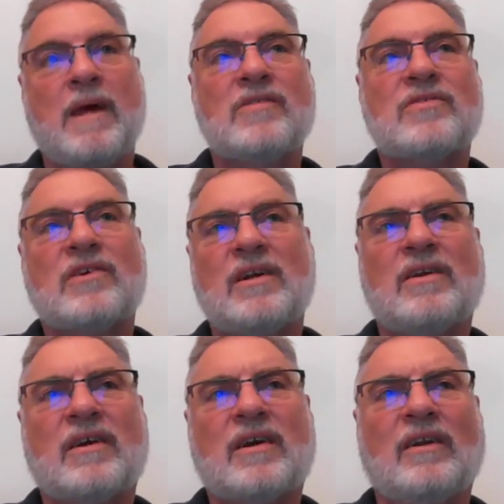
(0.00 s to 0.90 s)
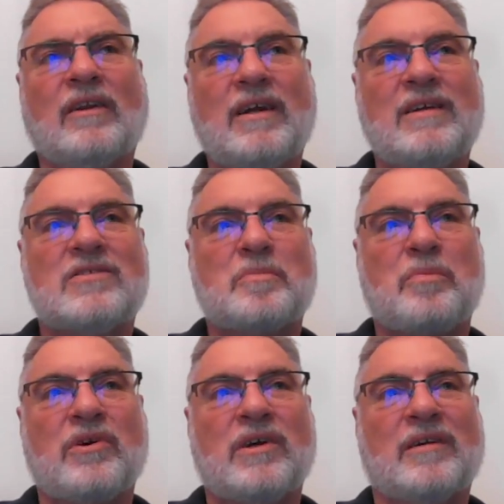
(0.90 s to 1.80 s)
is kind of like a late
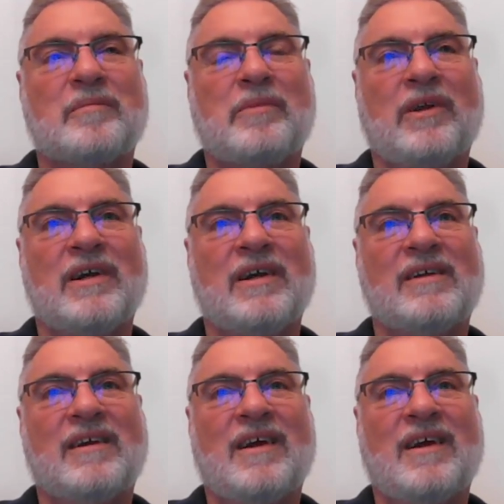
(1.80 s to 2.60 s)
spring plant.